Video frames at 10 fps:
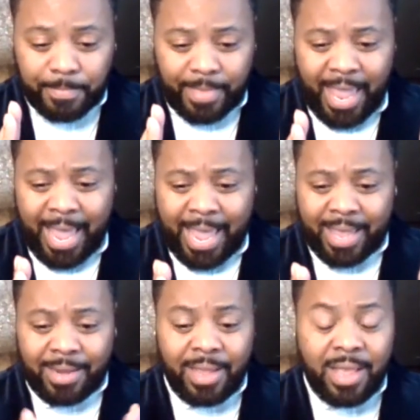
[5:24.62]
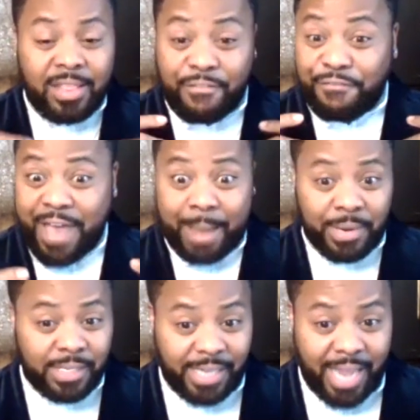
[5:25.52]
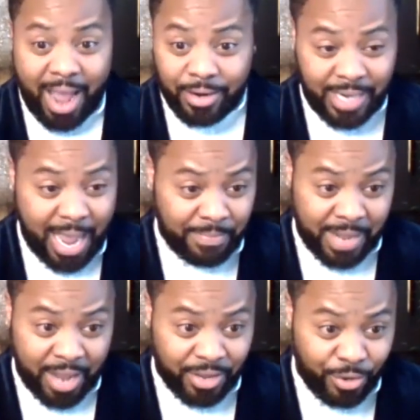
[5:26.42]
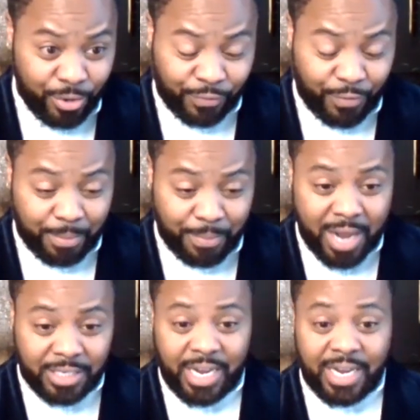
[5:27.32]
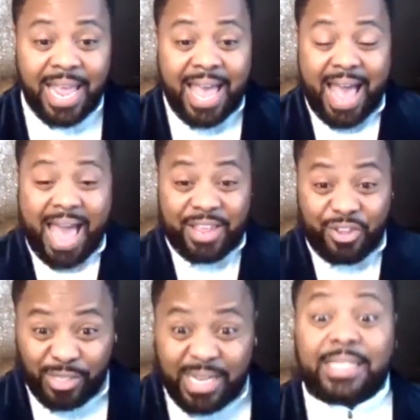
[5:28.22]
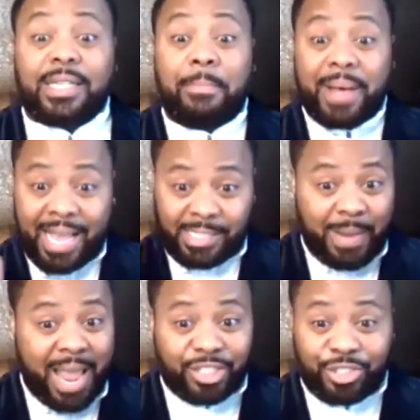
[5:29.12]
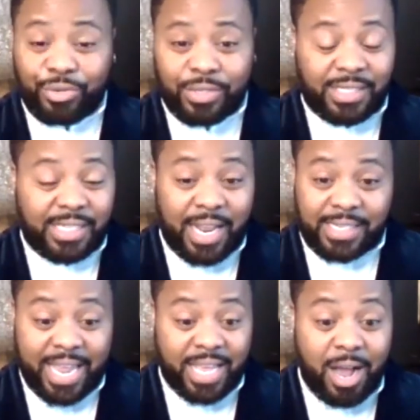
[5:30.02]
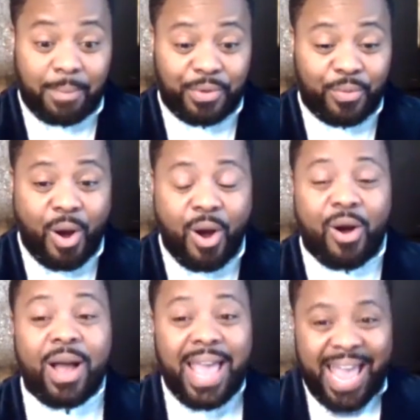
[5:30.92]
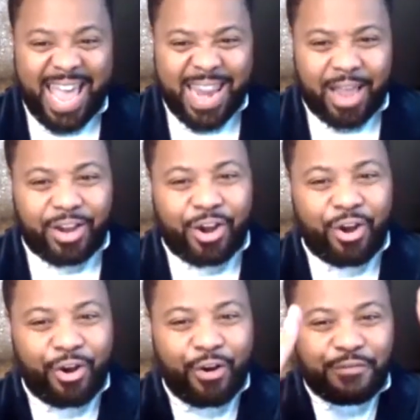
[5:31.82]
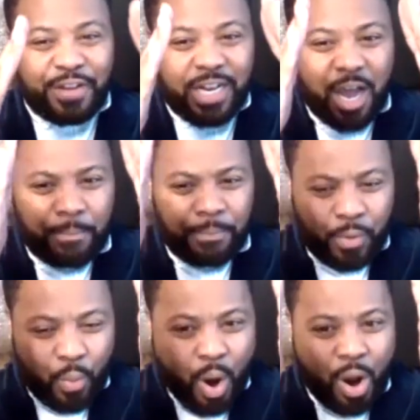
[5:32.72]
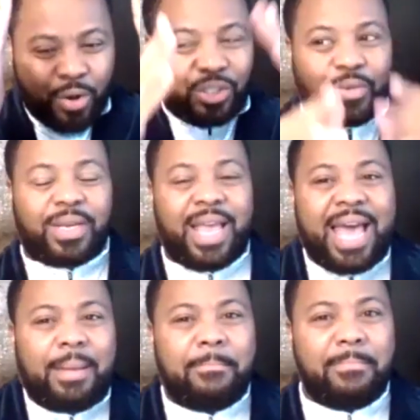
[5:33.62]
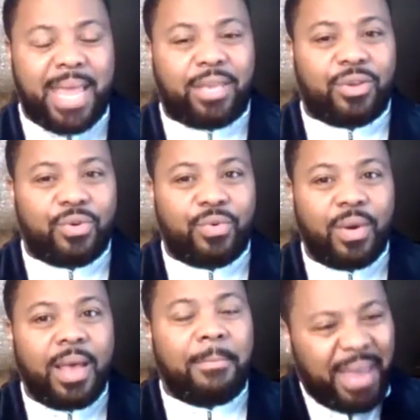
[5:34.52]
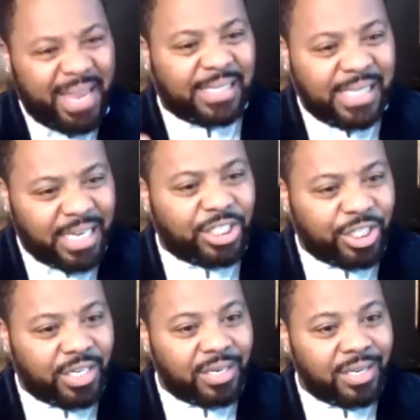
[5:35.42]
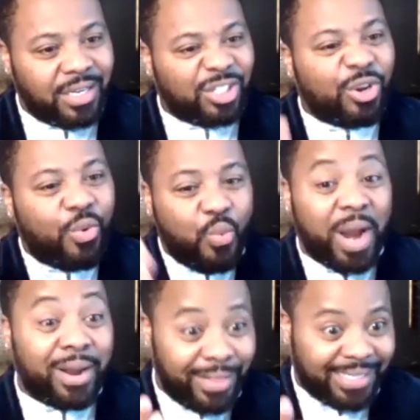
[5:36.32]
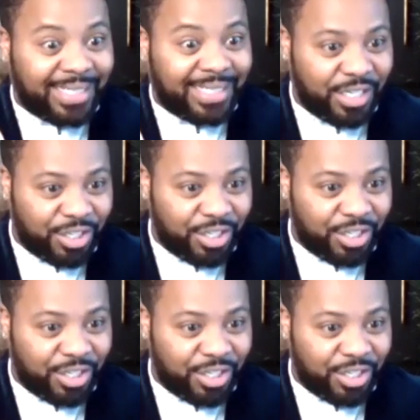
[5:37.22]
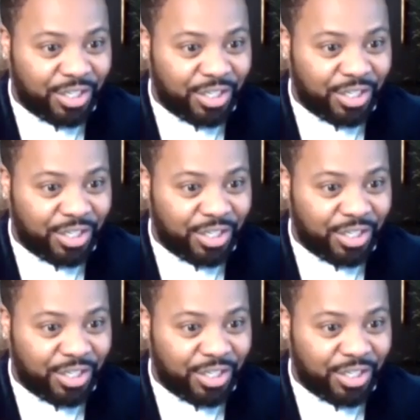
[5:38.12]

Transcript: and the fabulous countertop that I use for the project. I use it as a backsplash too to take it up the wall. And I curved it up the wall so to kind of make you pay attention to where the center is. Now